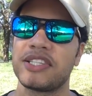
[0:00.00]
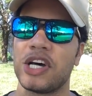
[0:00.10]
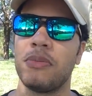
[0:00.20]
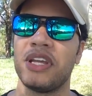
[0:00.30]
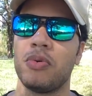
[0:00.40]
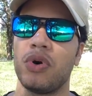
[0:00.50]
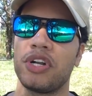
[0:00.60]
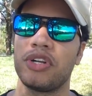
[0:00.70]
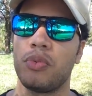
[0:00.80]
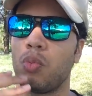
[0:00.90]
Tell me,
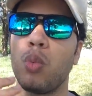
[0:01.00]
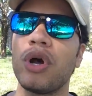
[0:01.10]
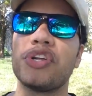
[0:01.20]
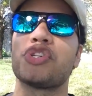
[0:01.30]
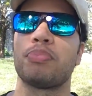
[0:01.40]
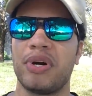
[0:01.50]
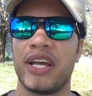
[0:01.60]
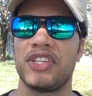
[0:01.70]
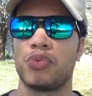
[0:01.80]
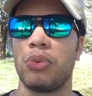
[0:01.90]
what is your
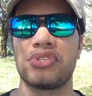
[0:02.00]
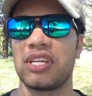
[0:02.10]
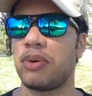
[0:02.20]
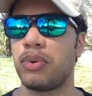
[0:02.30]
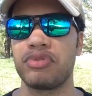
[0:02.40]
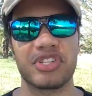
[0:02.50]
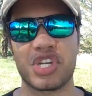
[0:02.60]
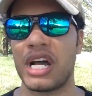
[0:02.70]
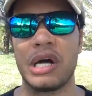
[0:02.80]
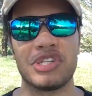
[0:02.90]
plans? What was the
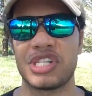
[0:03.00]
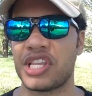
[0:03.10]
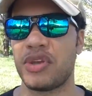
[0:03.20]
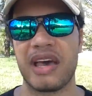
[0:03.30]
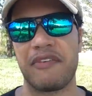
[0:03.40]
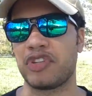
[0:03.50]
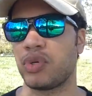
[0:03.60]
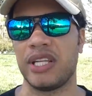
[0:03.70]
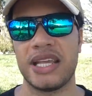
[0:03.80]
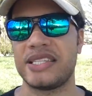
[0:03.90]
challenges that you had for
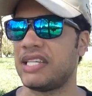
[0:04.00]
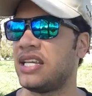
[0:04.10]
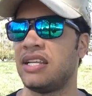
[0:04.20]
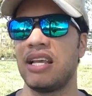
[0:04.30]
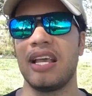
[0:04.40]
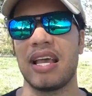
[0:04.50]
2018